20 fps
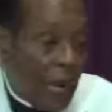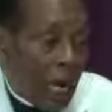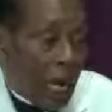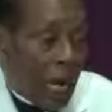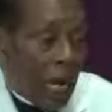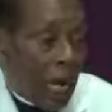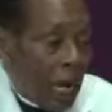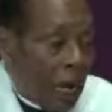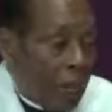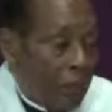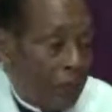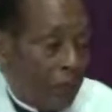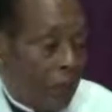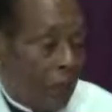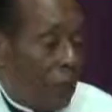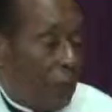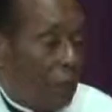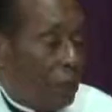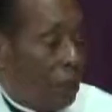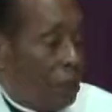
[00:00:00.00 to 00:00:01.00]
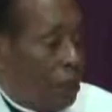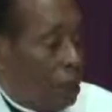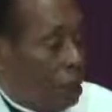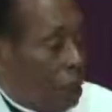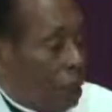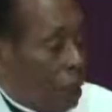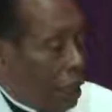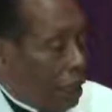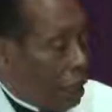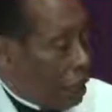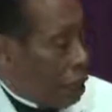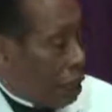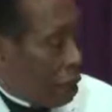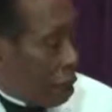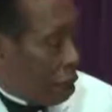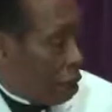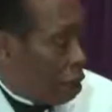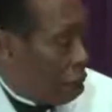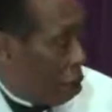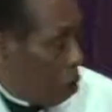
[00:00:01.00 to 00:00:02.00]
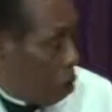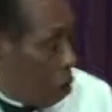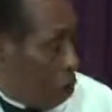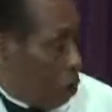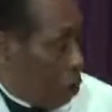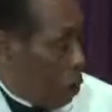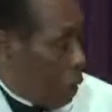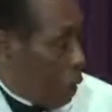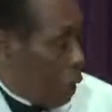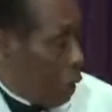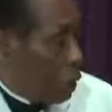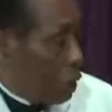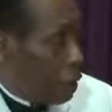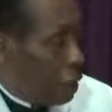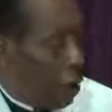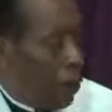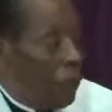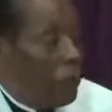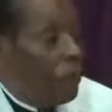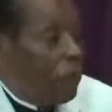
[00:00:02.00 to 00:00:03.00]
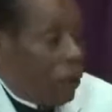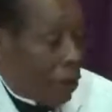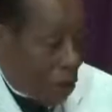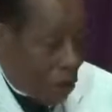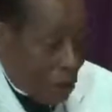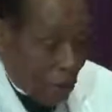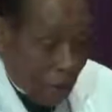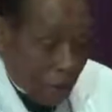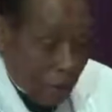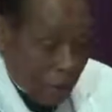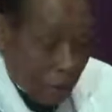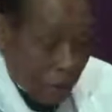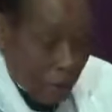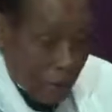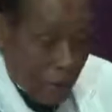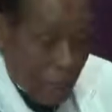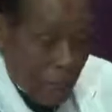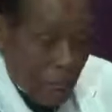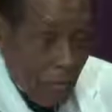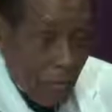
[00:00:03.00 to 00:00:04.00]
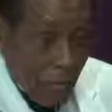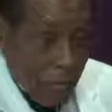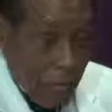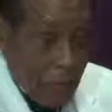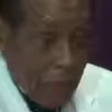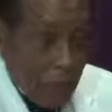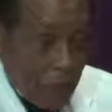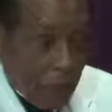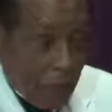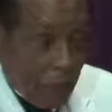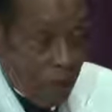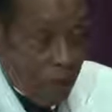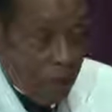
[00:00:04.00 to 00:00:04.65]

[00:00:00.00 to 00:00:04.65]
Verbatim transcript: I don't need to add some more. If you